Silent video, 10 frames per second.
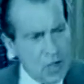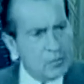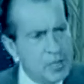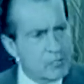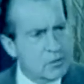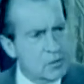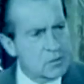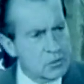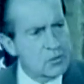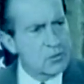young
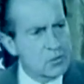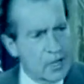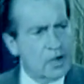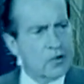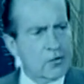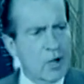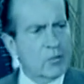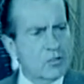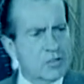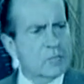people do get in
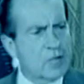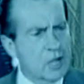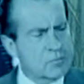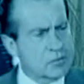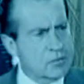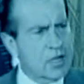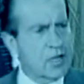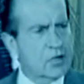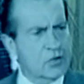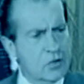trouble. Sometimes
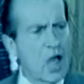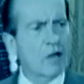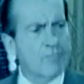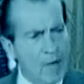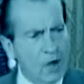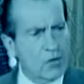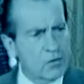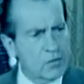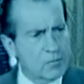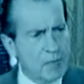they do not
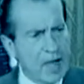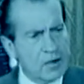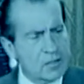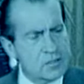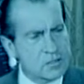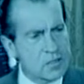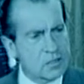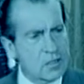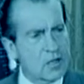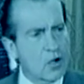follow the patterns
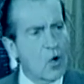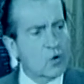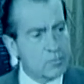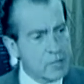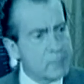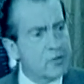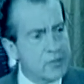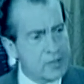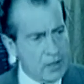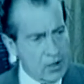that older
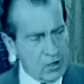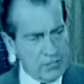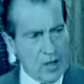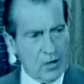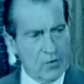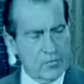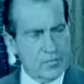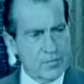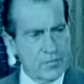people think they ought to follow.